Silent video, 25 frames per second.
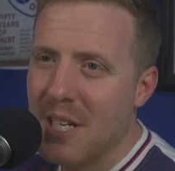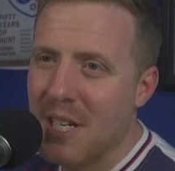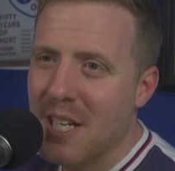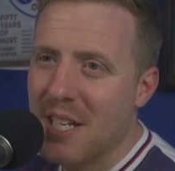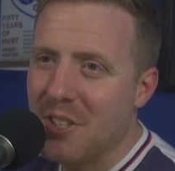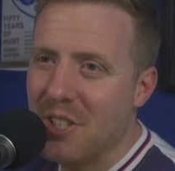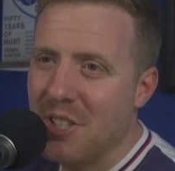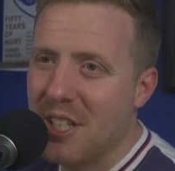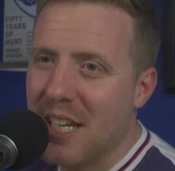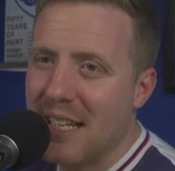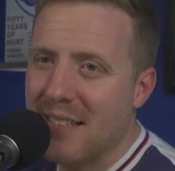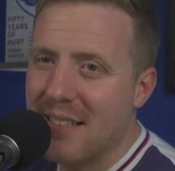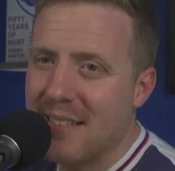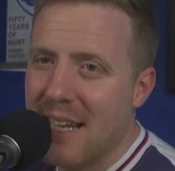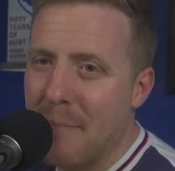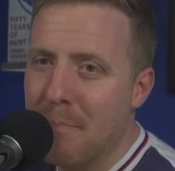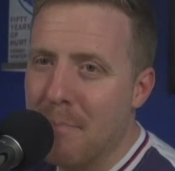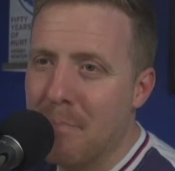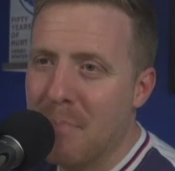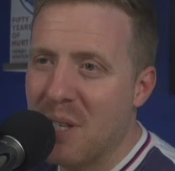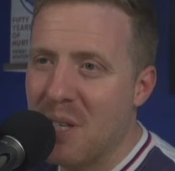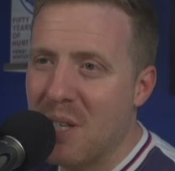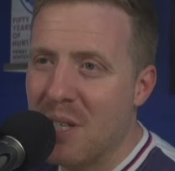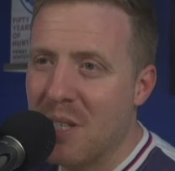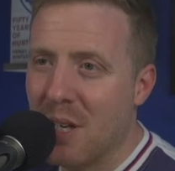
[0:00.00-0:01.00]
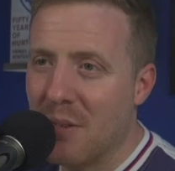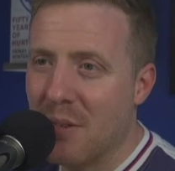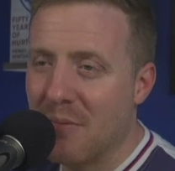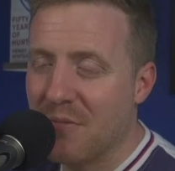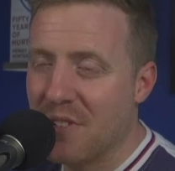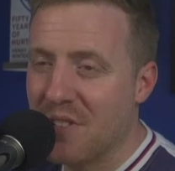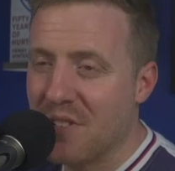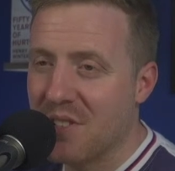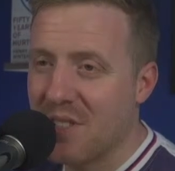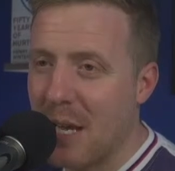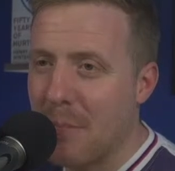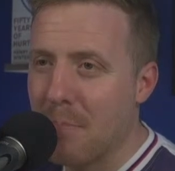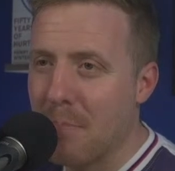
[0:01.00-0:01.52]
Do you get Dan Burn on for
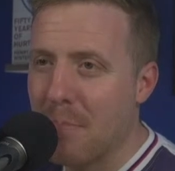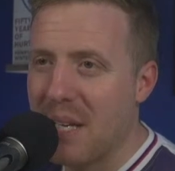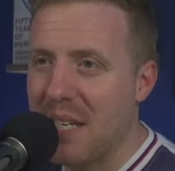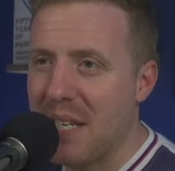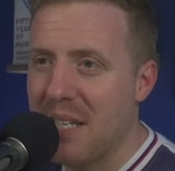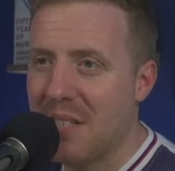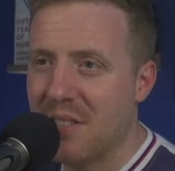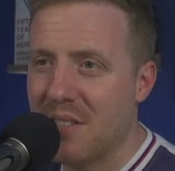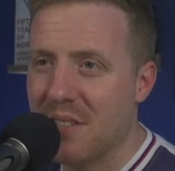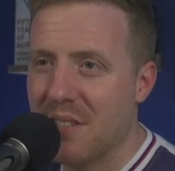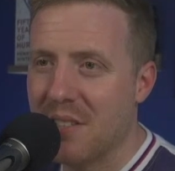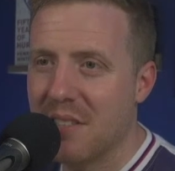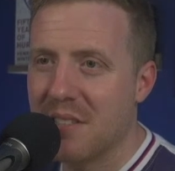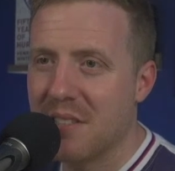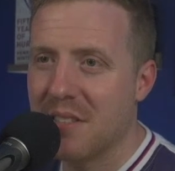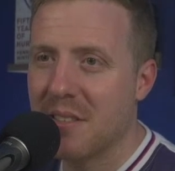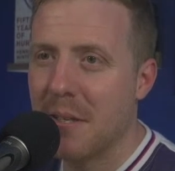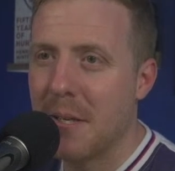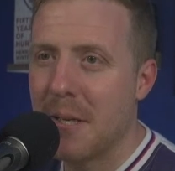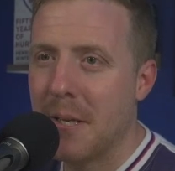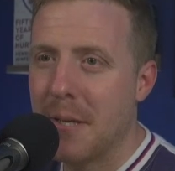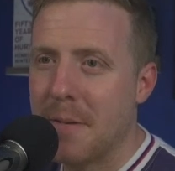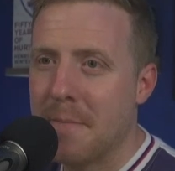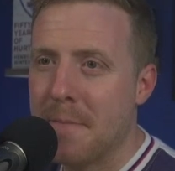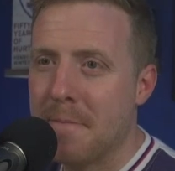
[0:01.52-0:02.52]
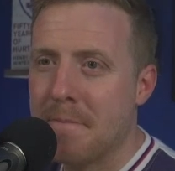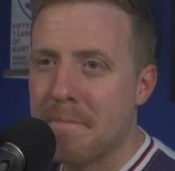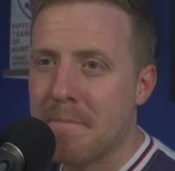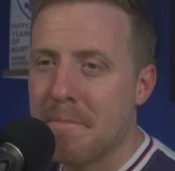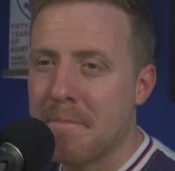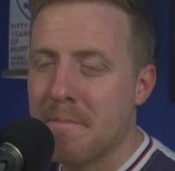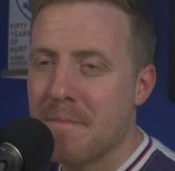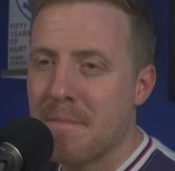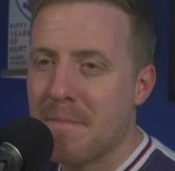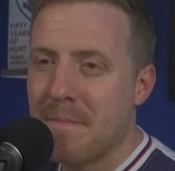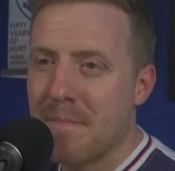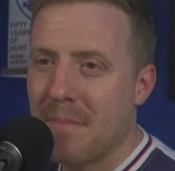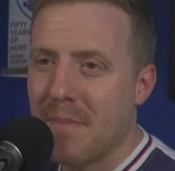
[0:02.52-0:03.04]
set pieces?
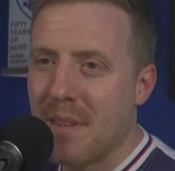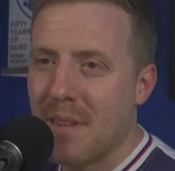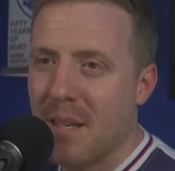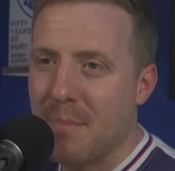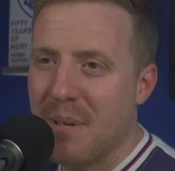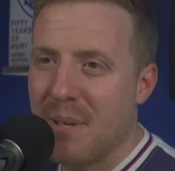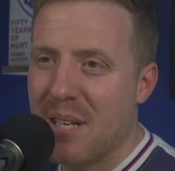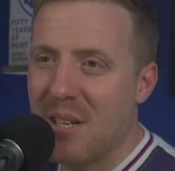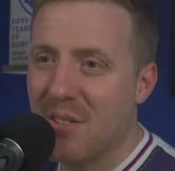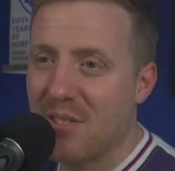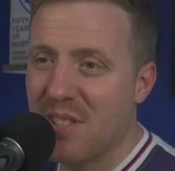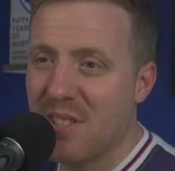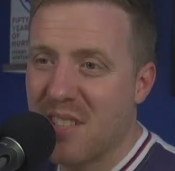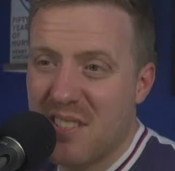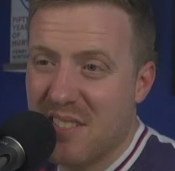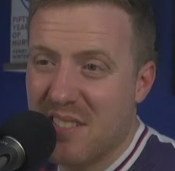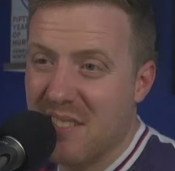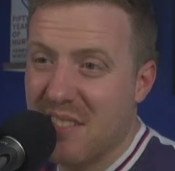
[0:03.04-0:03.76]
Because his